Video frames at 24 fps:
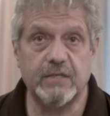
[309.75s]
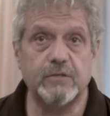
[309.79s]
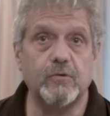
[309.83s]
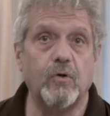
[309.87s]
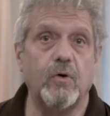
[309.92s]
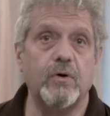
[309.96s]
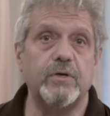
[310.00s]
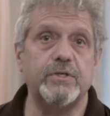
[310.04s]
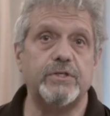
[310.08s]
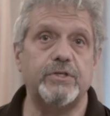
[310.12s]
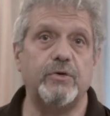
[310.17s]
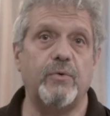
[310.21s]
as
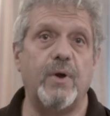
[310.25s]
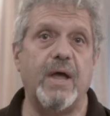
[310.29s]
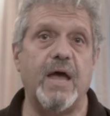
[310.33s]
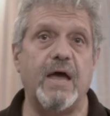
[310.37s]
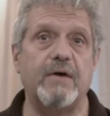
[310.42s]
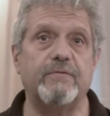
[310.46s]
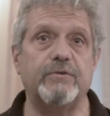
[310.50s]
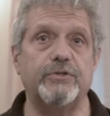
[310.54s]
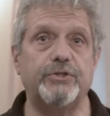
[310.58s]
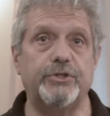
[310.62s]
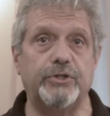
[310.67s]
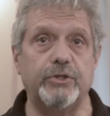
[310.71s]
long as you
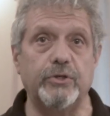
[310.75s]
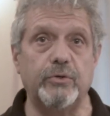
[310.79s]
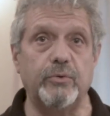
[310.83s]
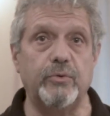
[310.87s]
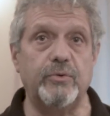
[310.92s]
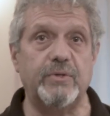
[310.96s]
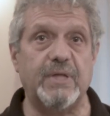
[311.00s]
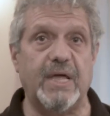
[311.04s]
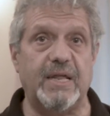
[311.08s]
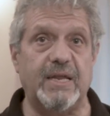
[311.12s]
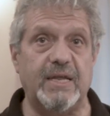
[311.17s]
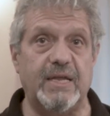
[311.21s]
have a
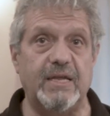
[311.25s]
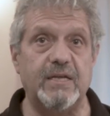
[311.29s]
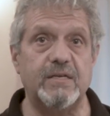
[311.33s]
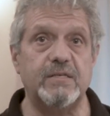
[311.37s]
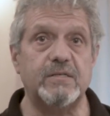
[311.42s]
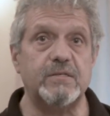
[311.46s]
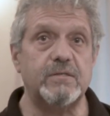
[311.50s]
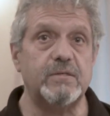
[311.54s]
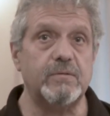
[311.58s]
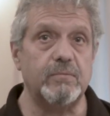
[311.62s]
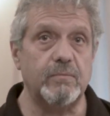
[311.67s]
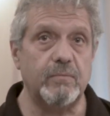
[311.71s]
shoe that
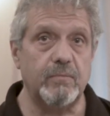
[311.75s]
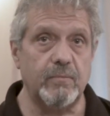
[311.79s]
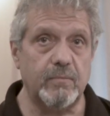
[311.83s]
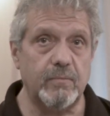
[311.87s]
is